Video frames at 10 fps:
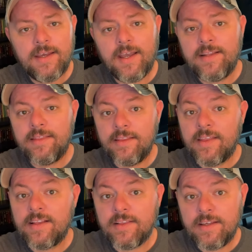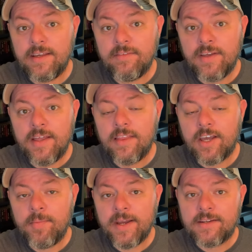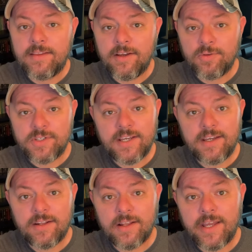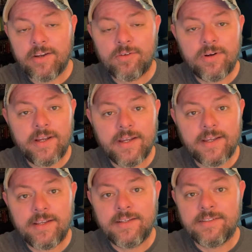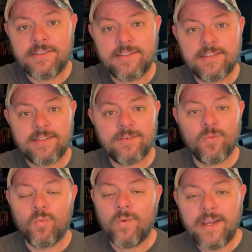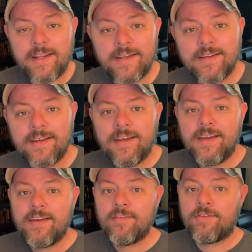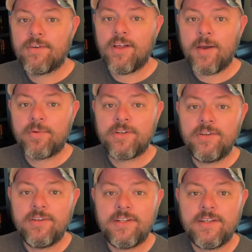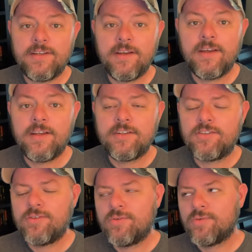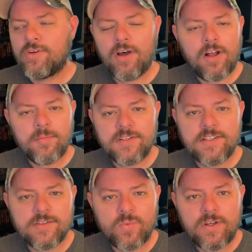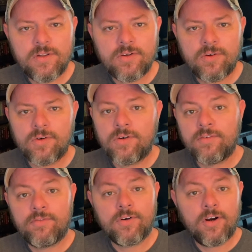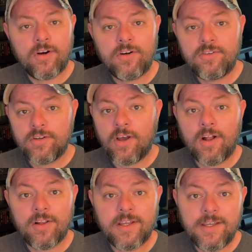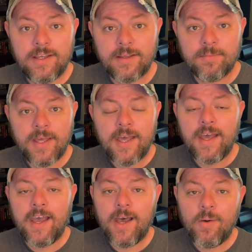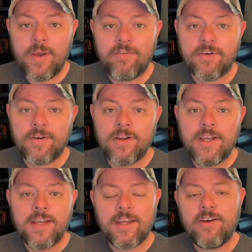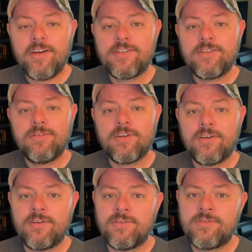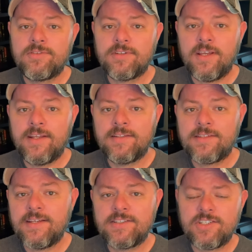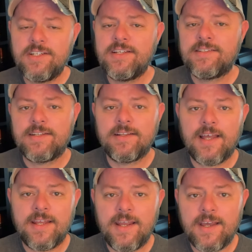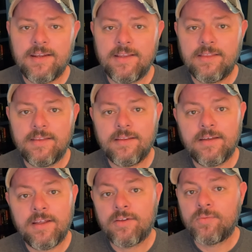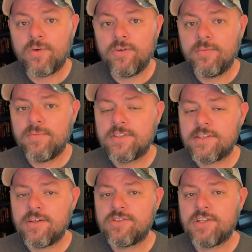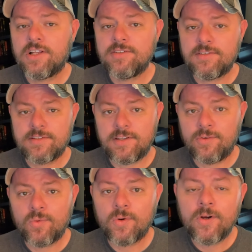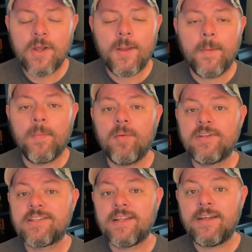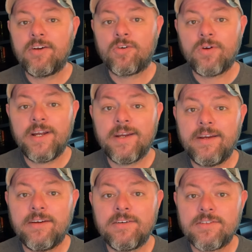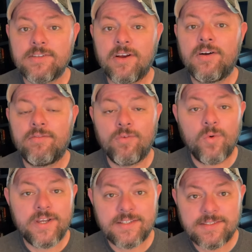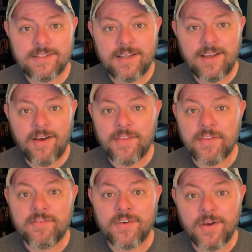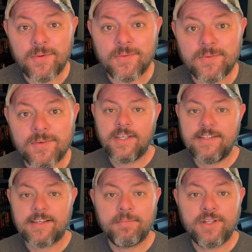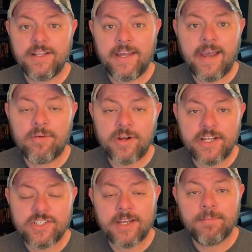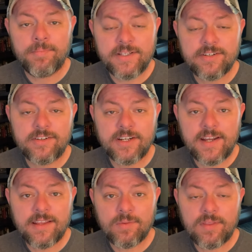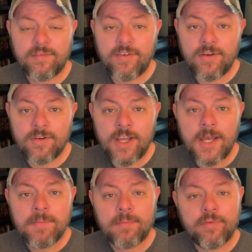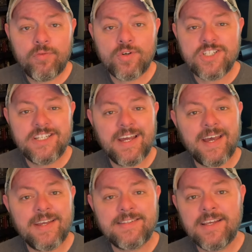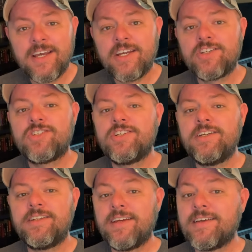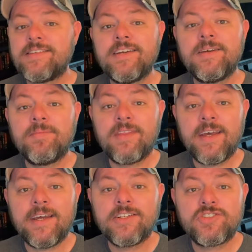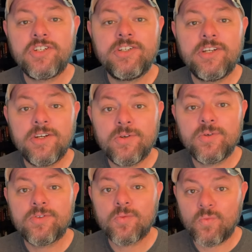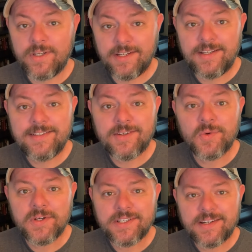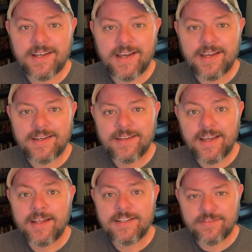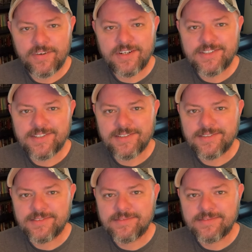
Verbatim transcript: And then they leave. They go back to the hotel and Greg is just waiting for the opportunity to call Mrs. Wheeler or for her to call him. However, Carrie soon goes and says she needs to lie down in the other room, so she closes the door. Moments later, Greg hears her voice on the phone. He's completely outraged and beats her to death with the phone, but before she dies, she tells him that she knows when he's going to die, and it's very soon.